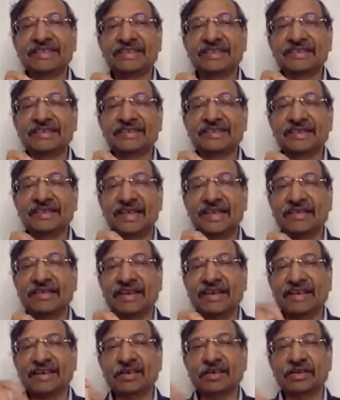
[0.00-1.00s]
has done, they
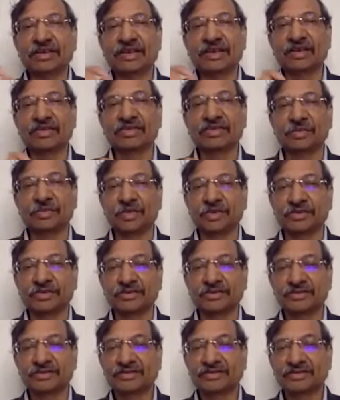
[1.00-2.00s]
have a cataloging of the
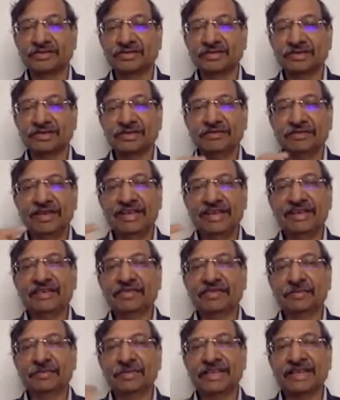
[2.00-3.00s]
books. We
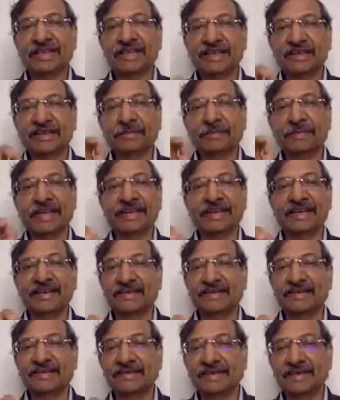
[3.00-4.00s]
learn from there and apply
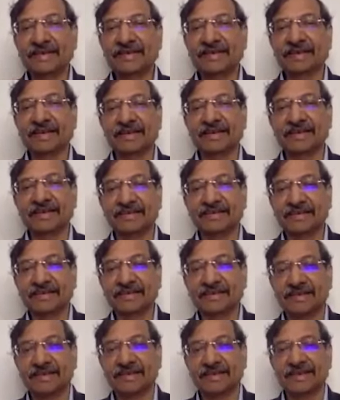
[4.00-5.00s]
it in current
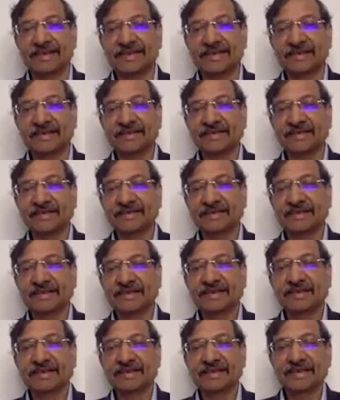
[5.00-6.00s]
context.
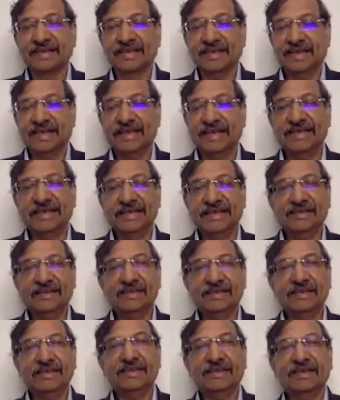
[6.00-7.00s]
And
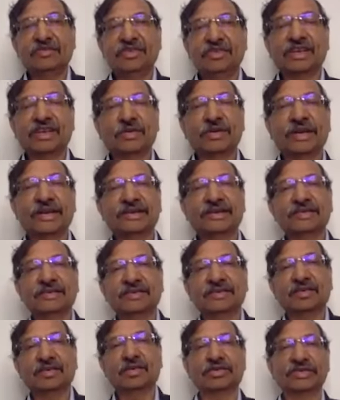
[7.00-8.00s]
then we can look
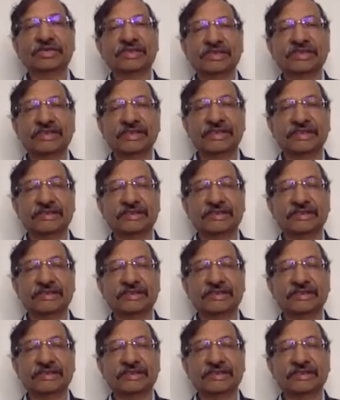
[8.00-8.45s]
at question